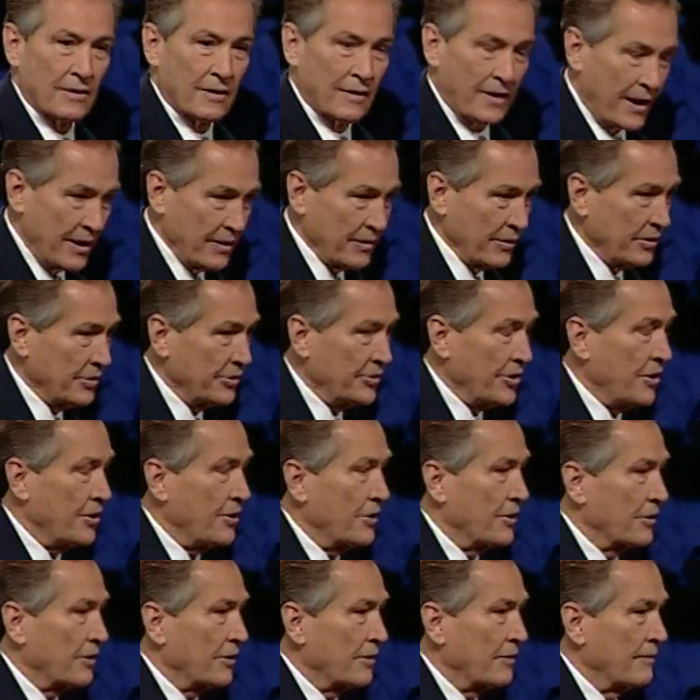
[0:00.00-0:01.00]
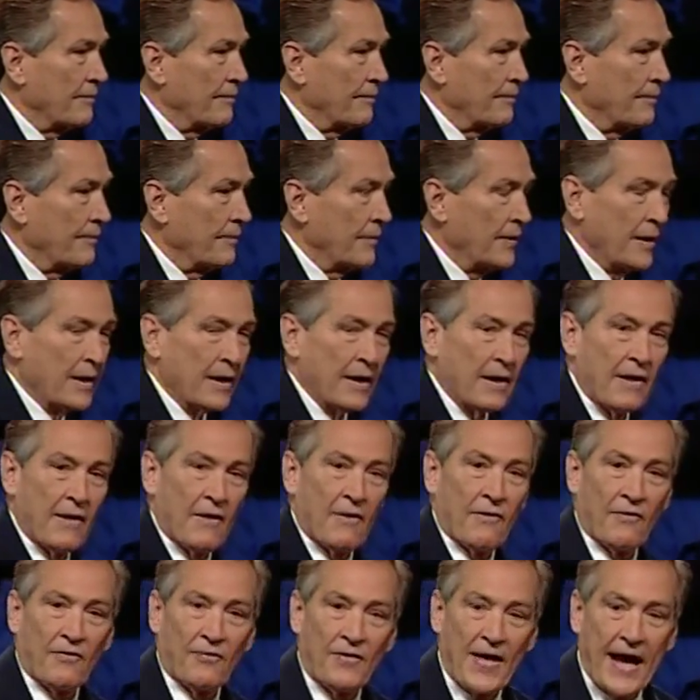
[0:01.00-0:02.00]
Had a little dog.
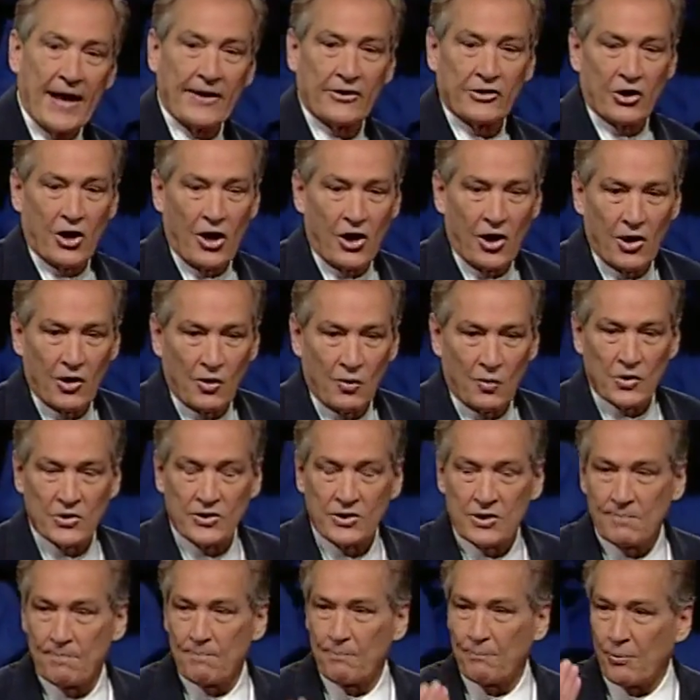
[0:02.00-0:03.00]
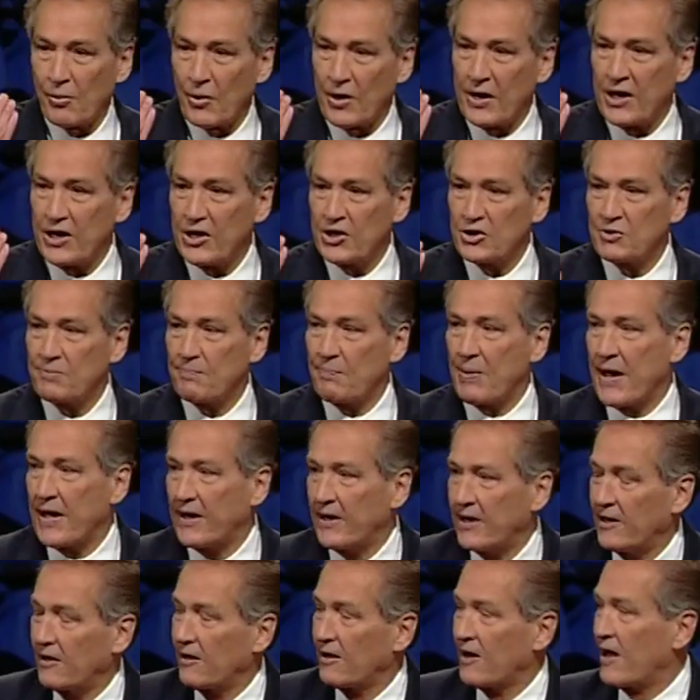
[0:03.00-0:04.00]
That dog was praised,
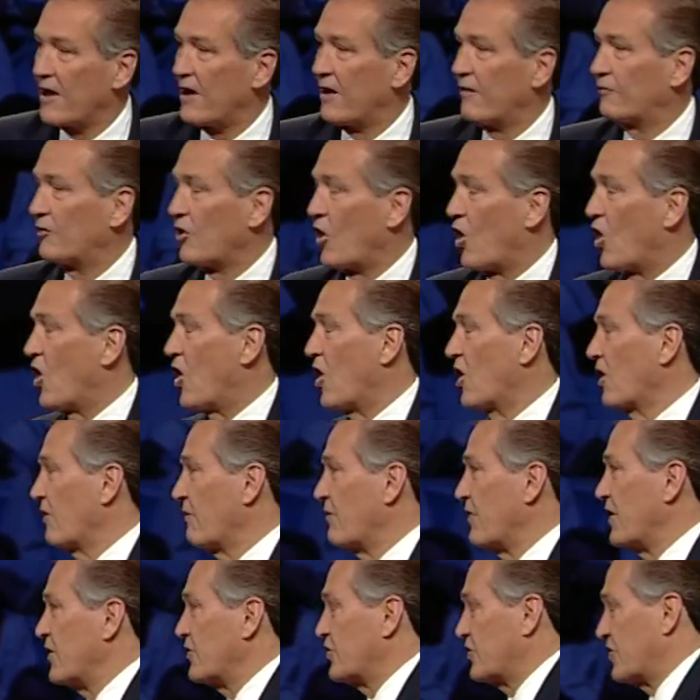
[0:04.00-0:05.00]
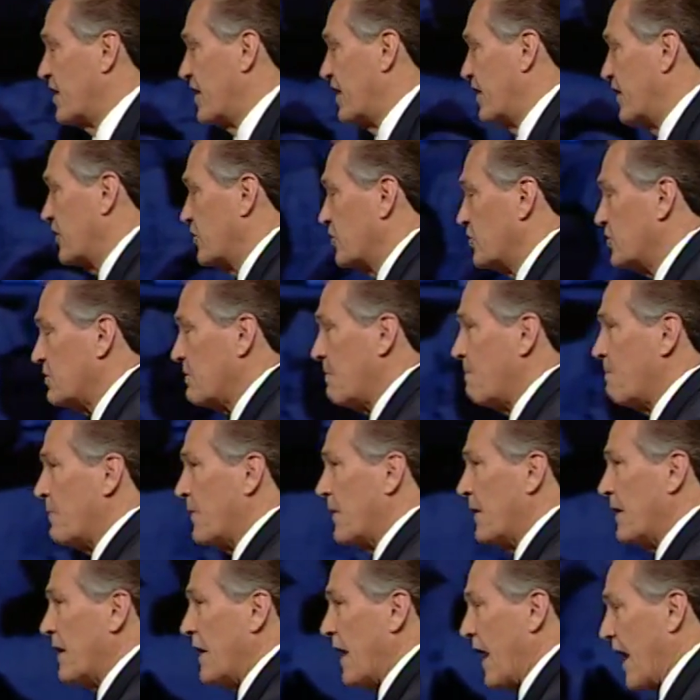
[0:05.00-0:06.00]
petted, loved, all of these things.
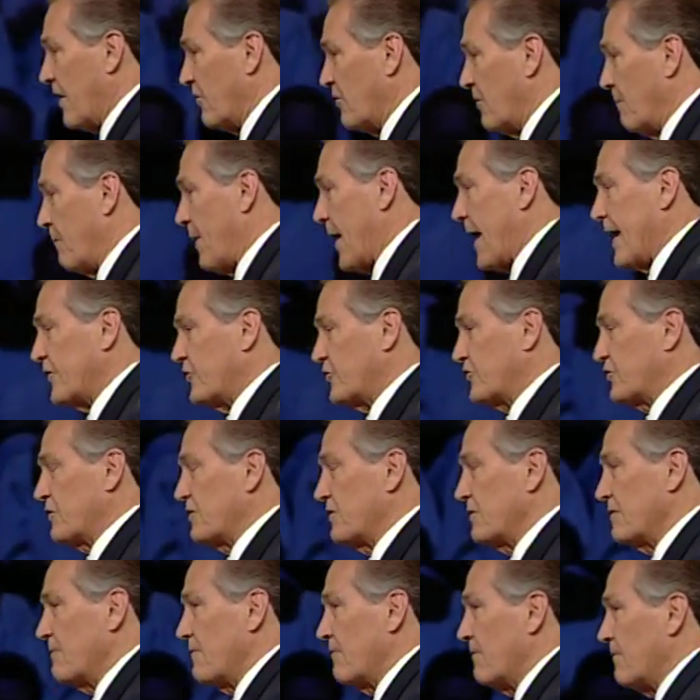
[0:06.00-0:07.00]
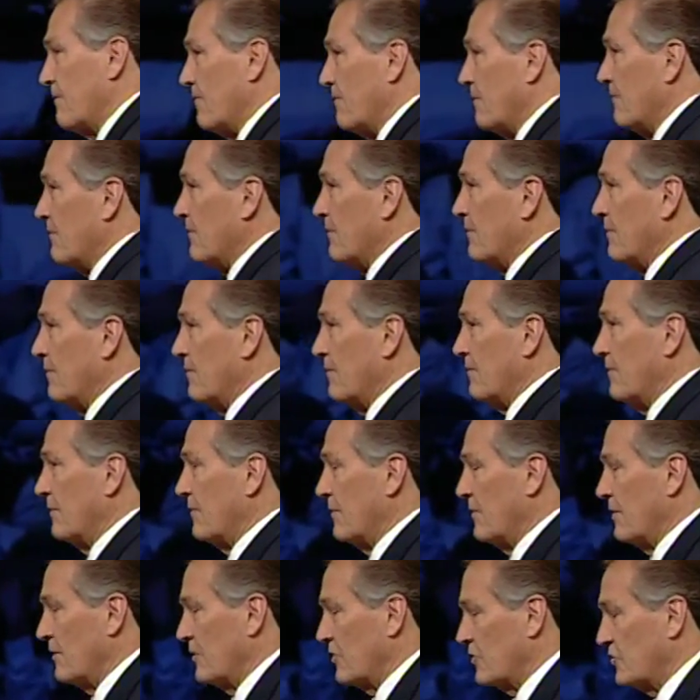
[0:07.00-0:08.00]
And the pastor,
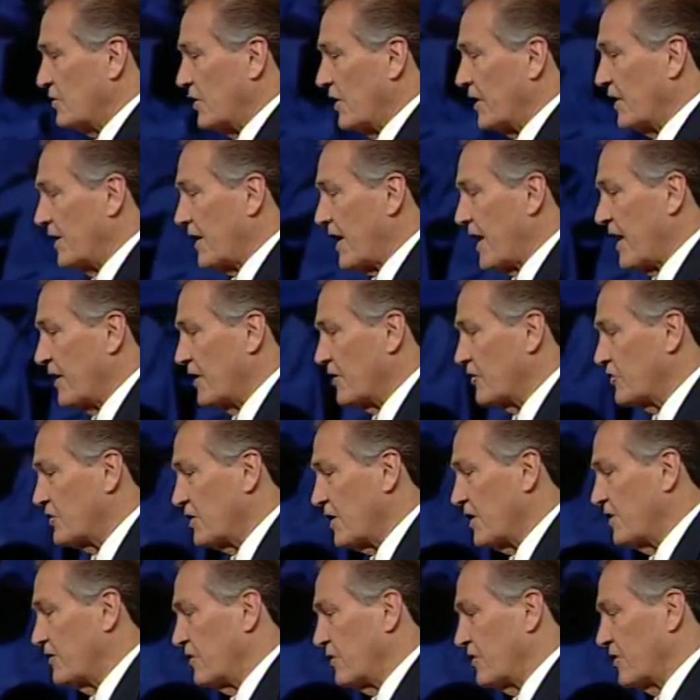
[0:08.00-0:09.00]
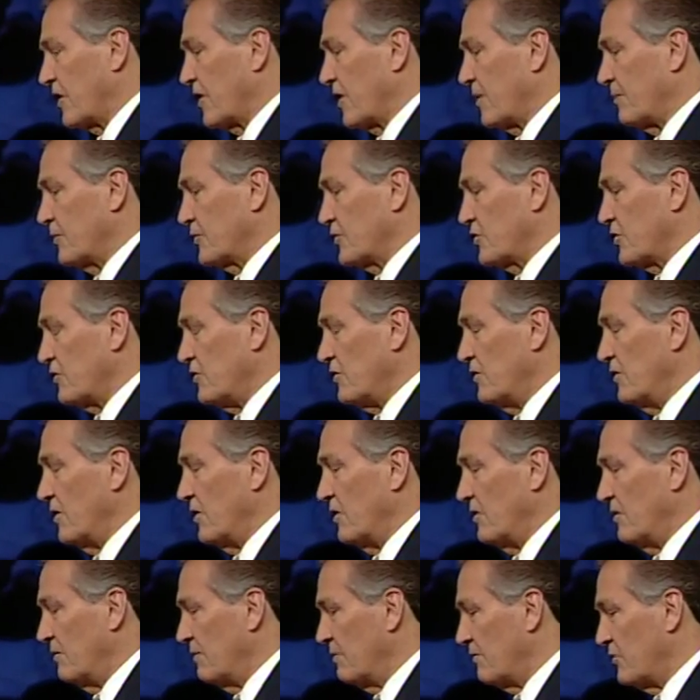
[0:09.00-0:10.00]
sitting down, he said to the couple, he said, you
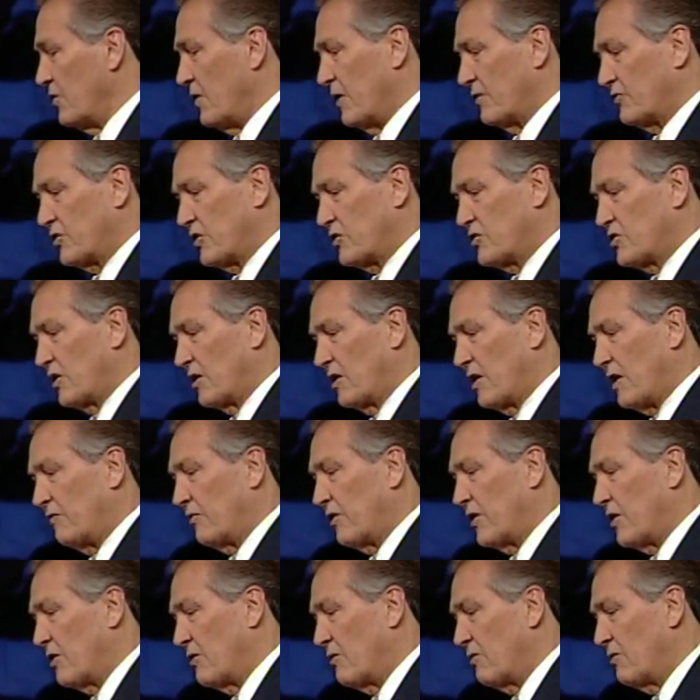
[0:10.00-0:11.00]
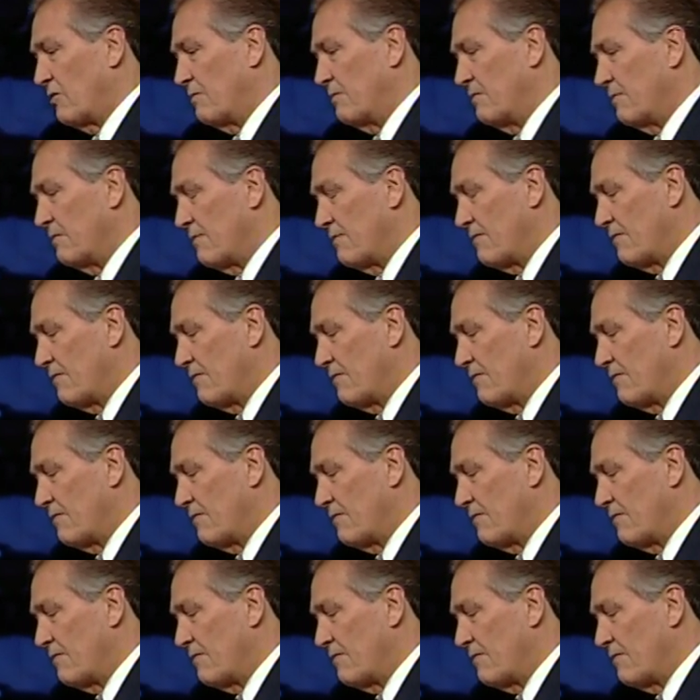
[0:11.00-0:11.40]
know, you have such a lovely home.